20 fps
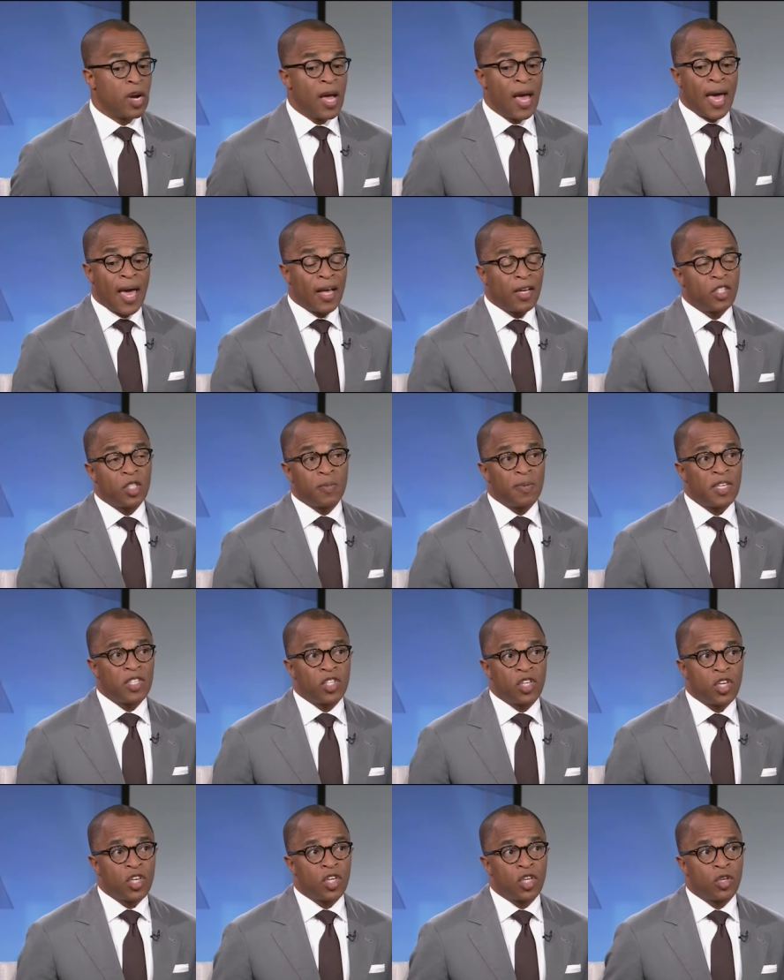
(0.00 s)
or
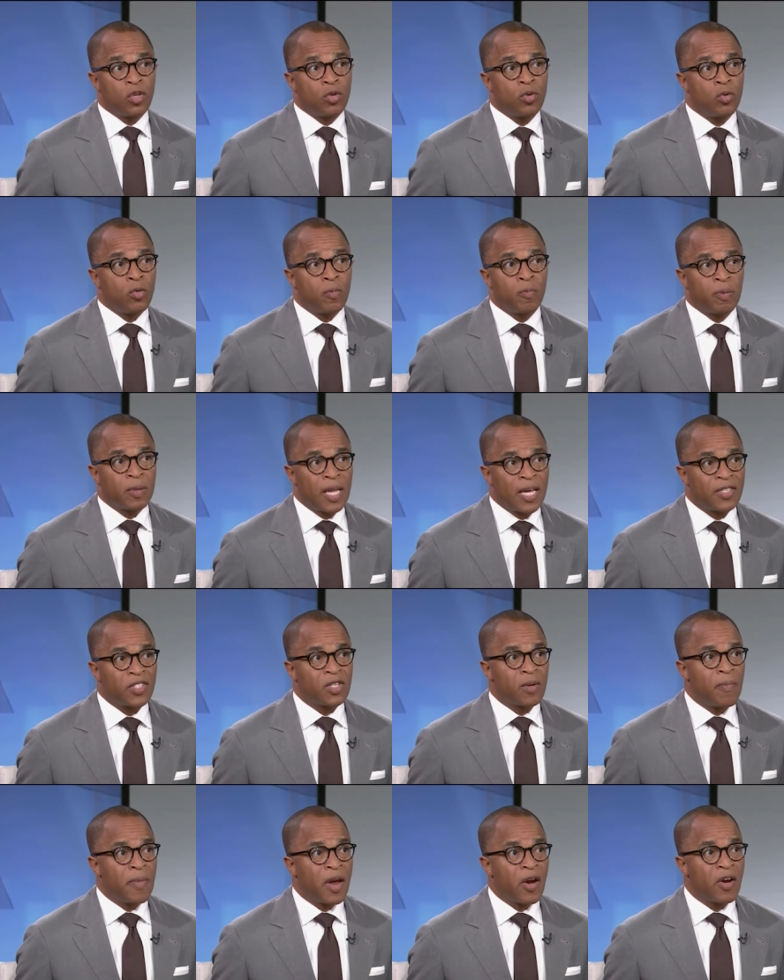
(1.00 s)
LGBTQ
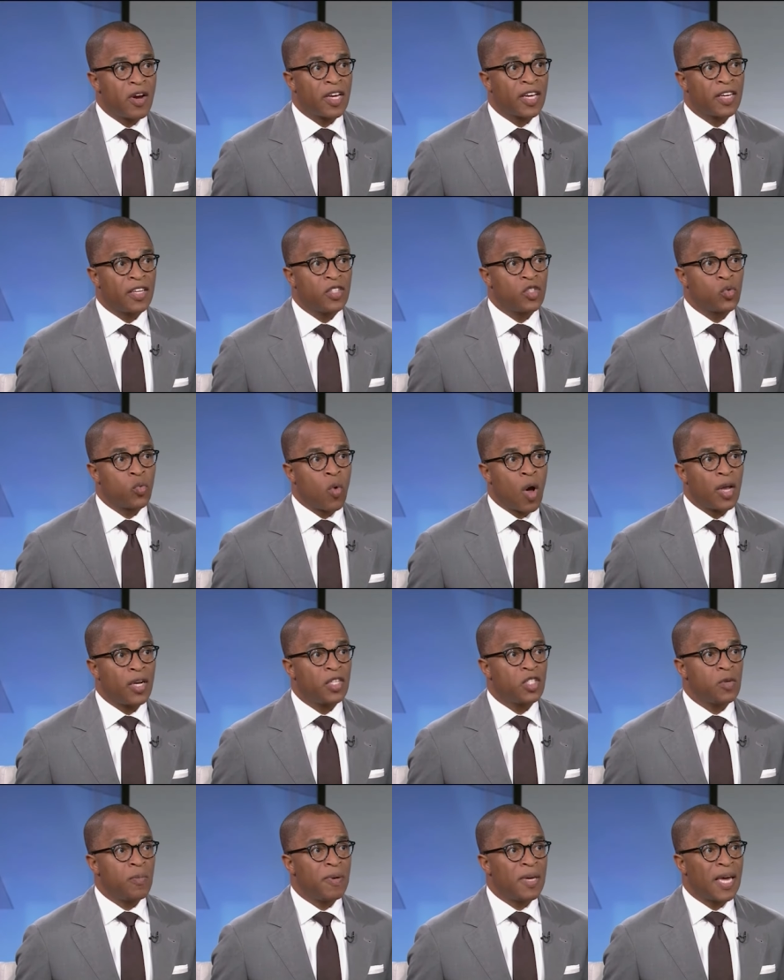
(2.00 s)
plus Americans
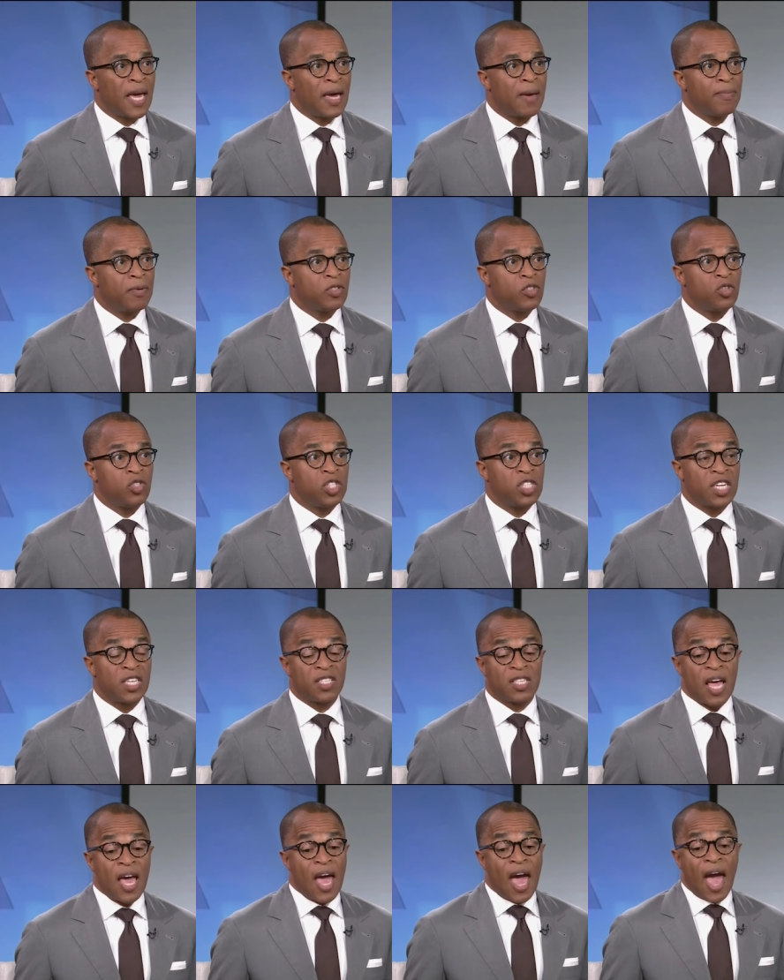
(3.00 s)
wanting to be able to
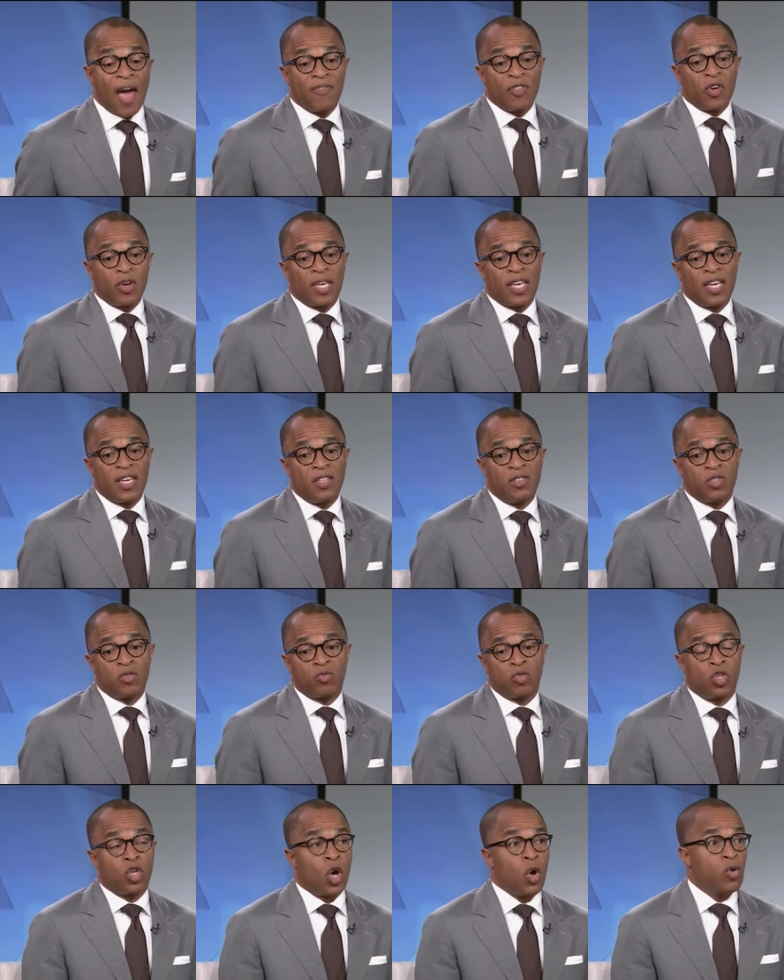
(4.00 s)
just have their
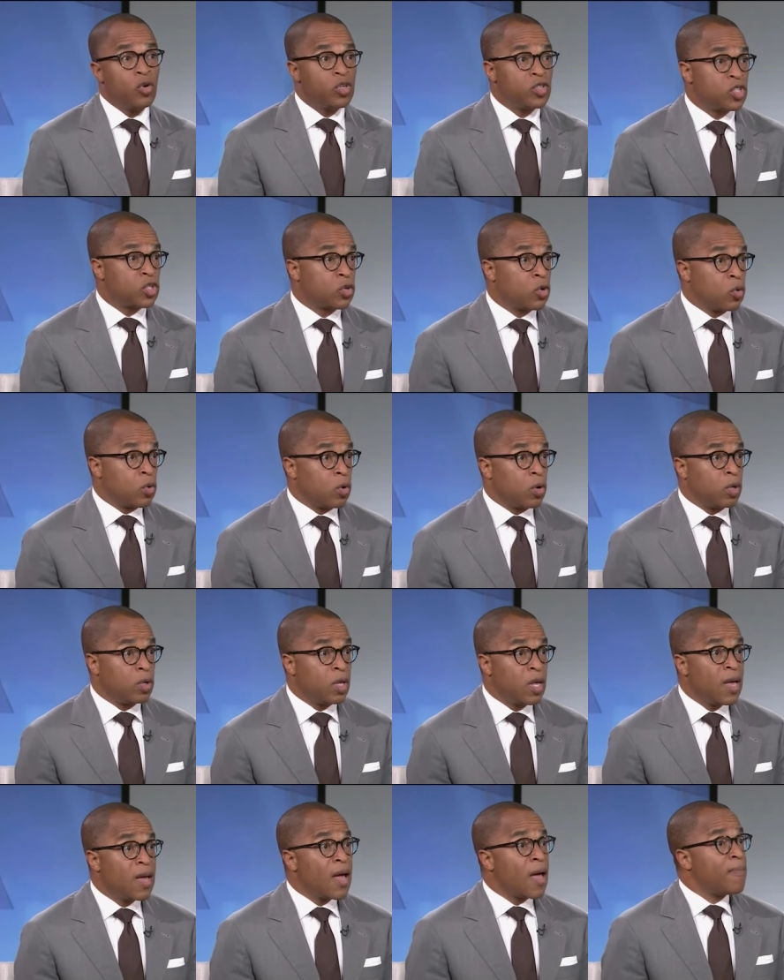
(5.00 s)
kids go to
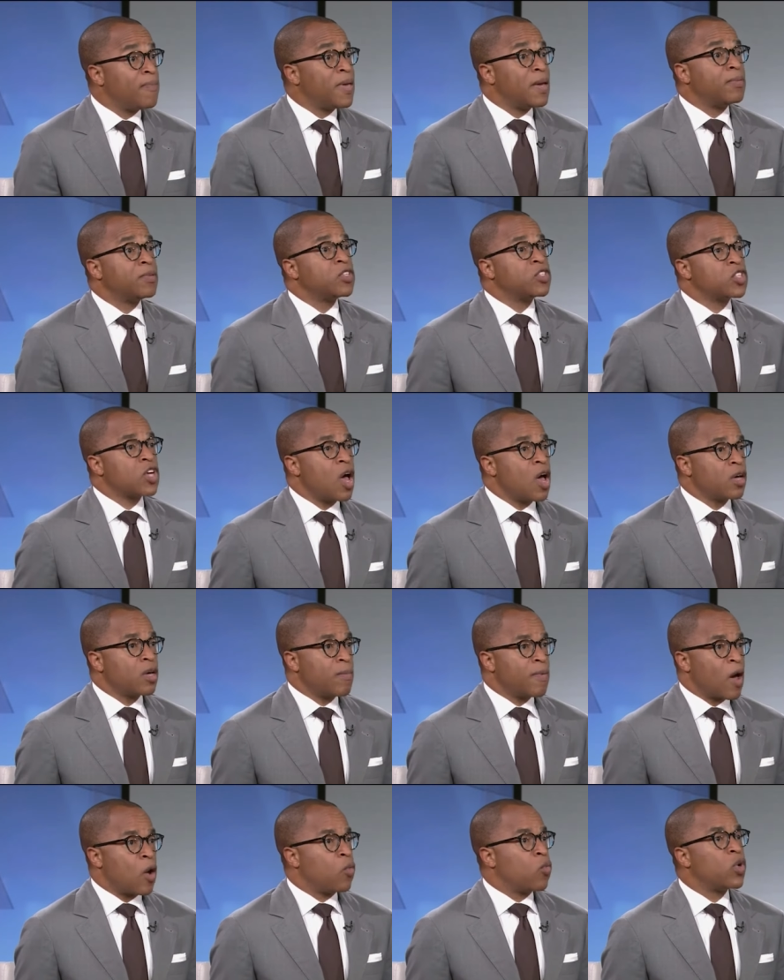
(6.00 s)
school and be able to
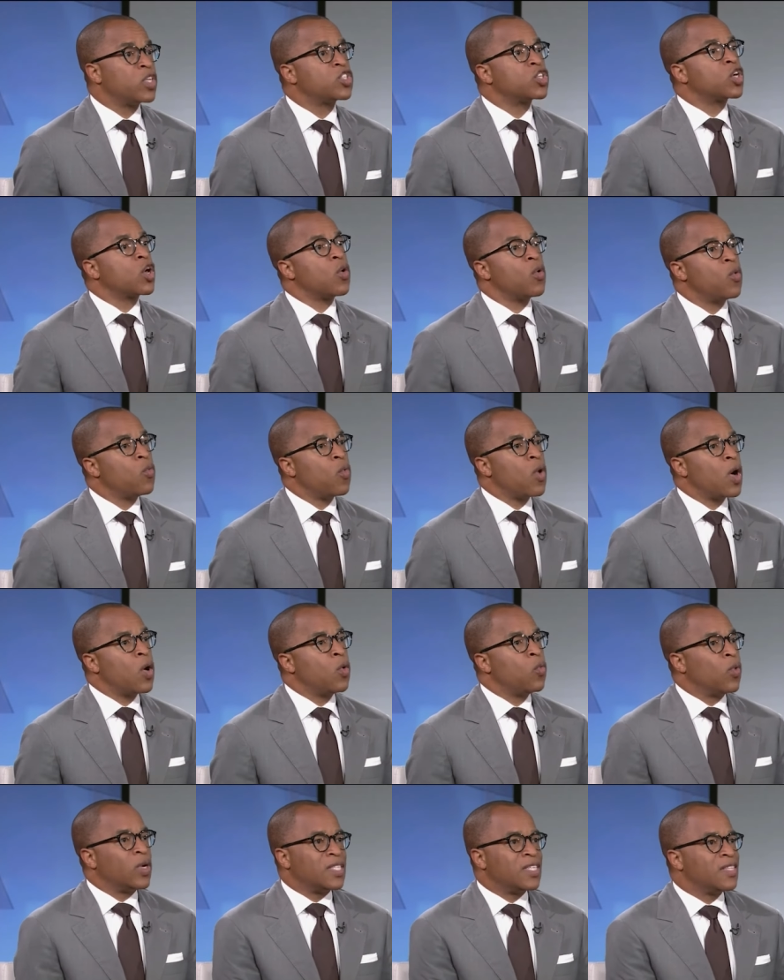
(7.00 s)
talk about what's go
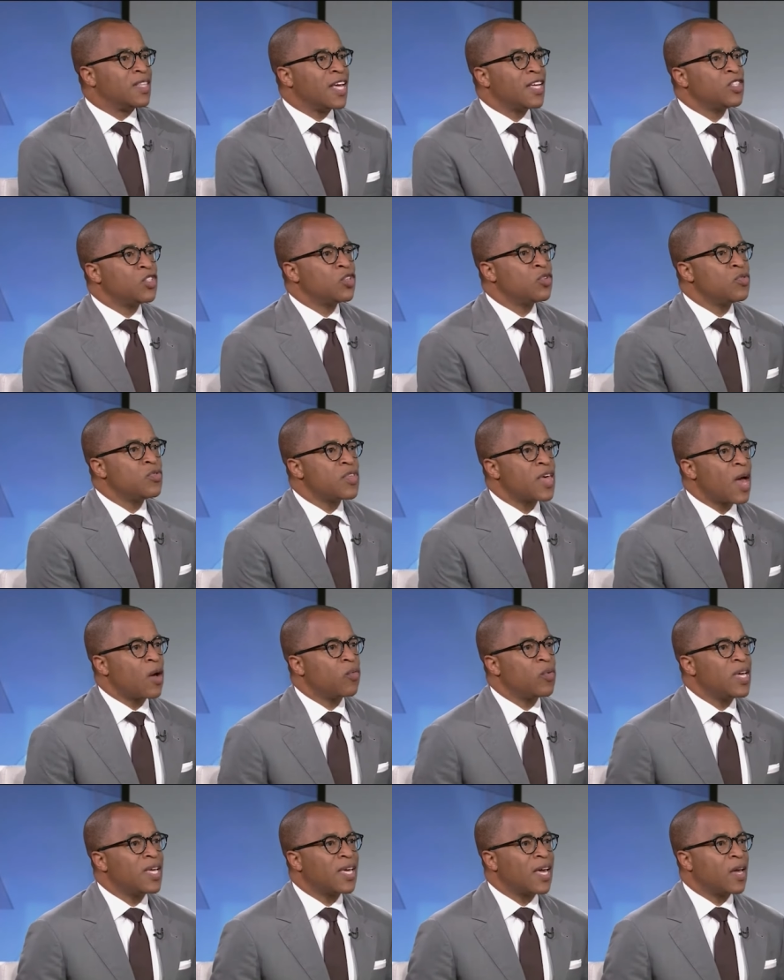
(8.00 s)
what what did they do
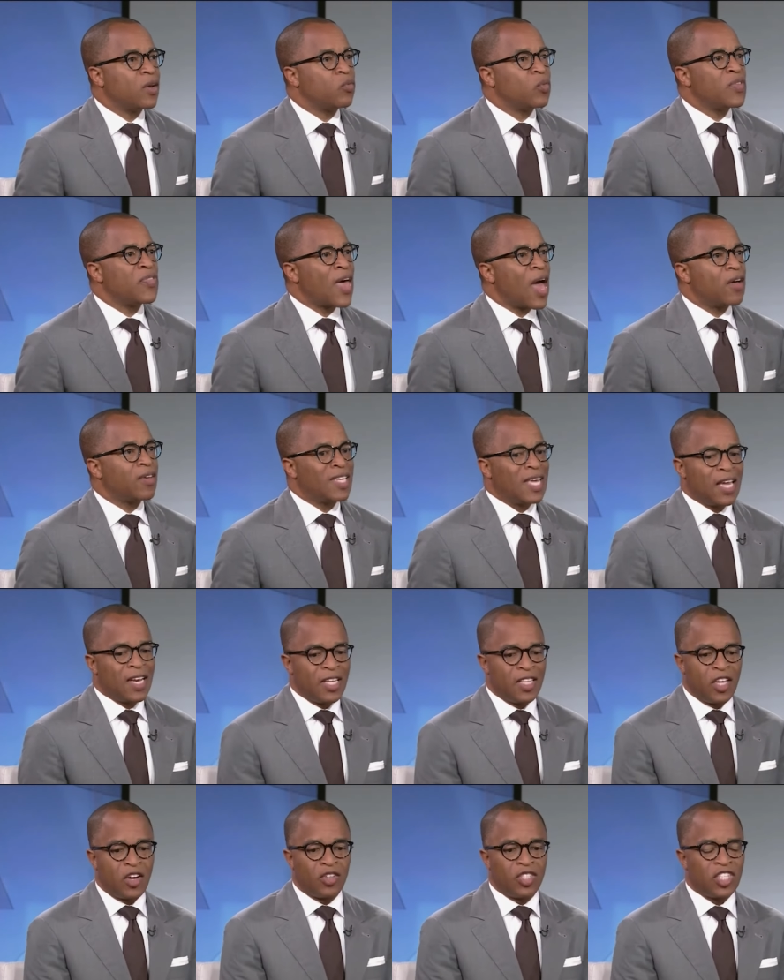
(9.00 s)
that weekend without
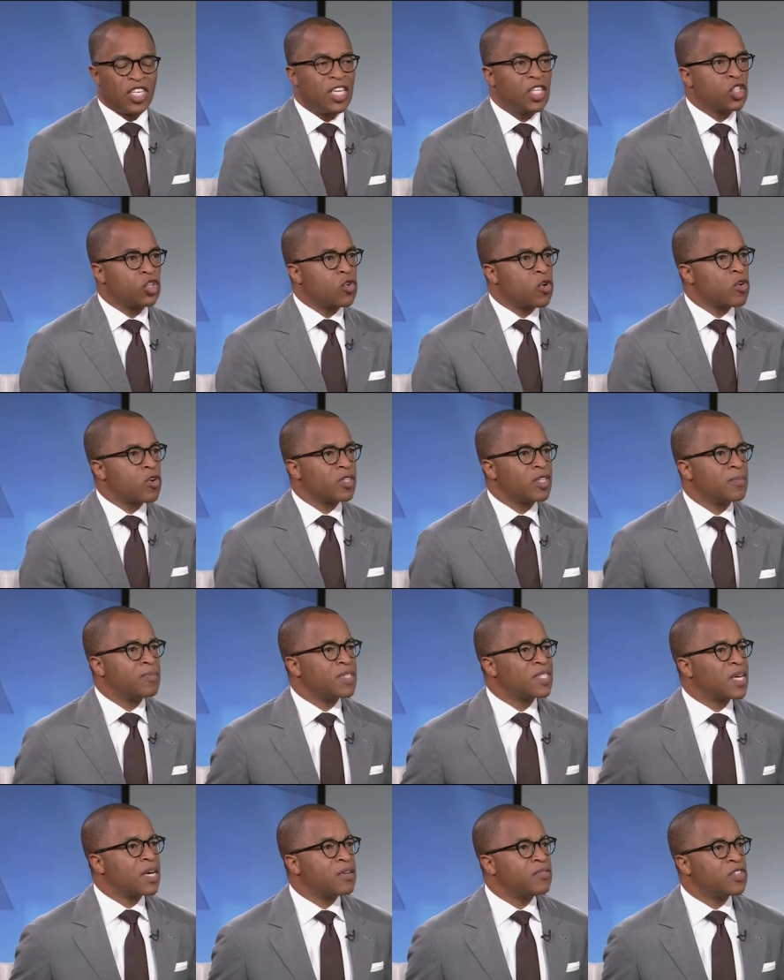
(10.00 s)
getting their teacher or
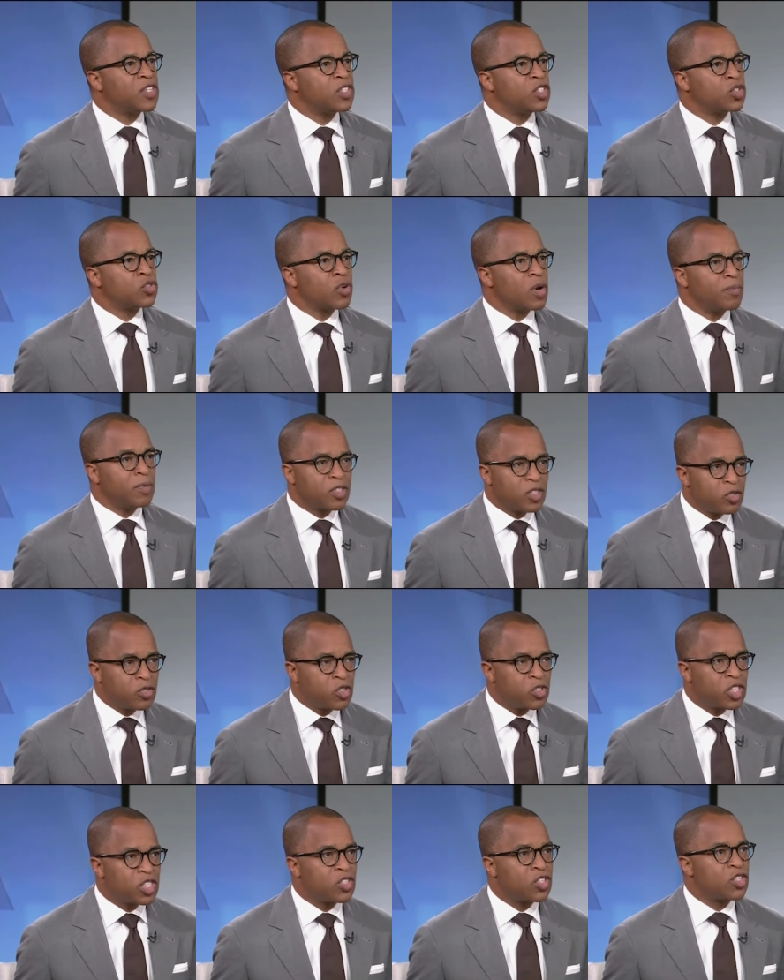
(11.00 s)
themselves in trouble. Those are